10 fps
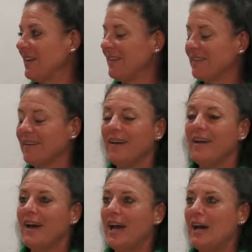
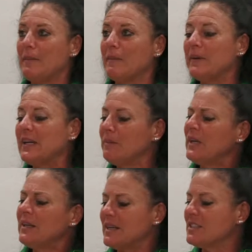And but
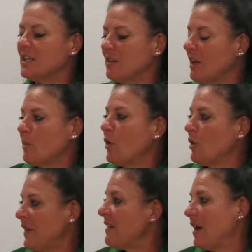it does. It's part
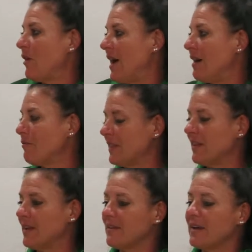of, that's our life and
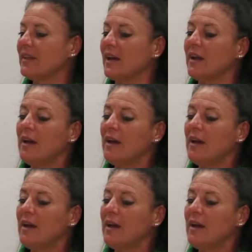things like that.